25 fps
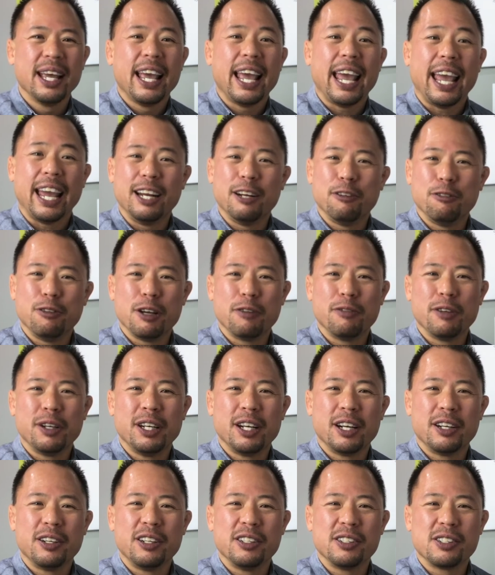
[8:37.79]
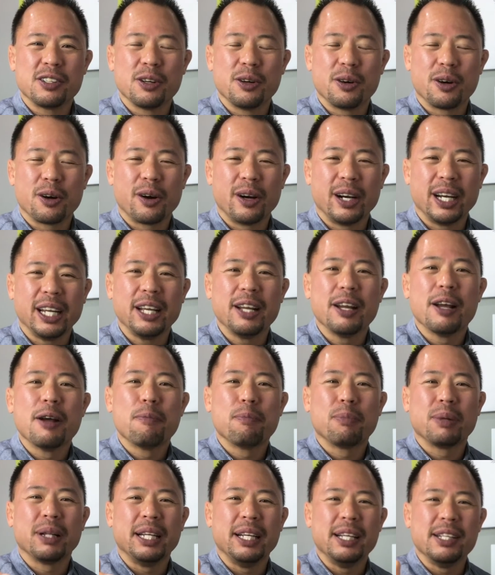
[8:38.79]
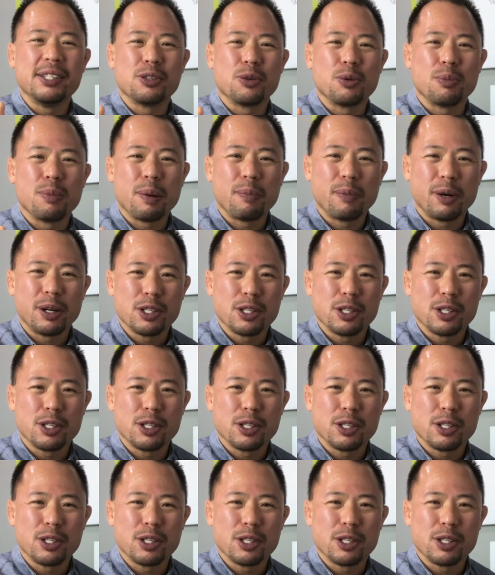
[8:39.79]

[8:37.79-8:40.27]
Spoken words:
And if you haven't done so already, please remember